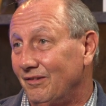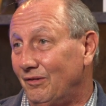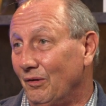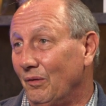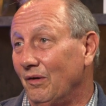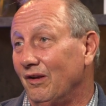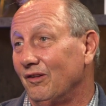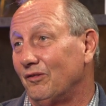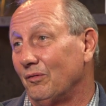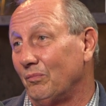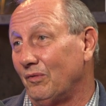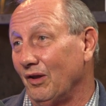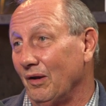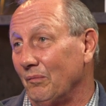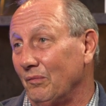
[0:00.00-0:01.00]
Do it in
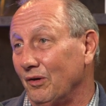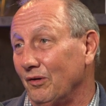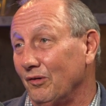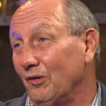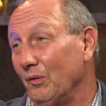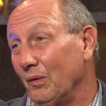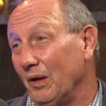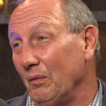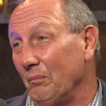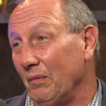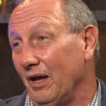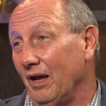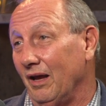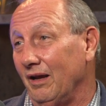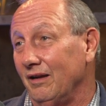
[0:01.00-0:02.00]
September. Do it in
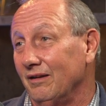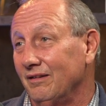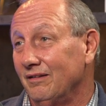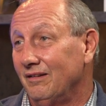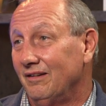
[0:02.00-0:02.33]
May.